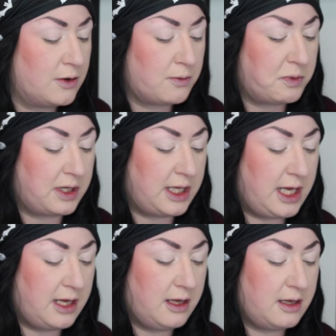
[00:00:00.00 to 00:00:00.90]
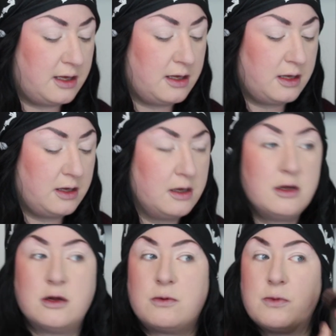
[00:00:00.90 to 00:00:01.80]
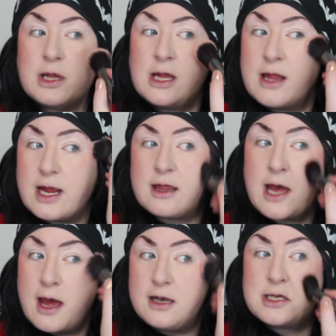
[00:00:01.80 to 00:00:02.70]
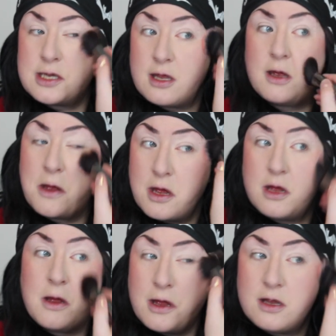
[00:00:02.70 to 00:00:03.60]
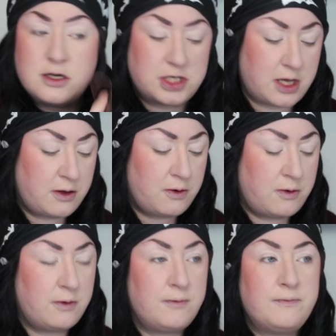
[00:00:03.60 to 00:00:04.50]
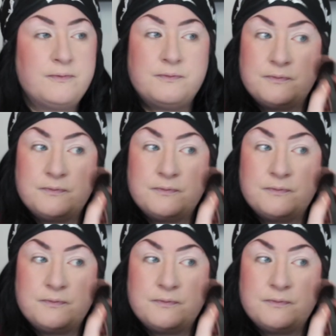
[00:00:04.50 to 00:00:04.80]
Really, really like that tone.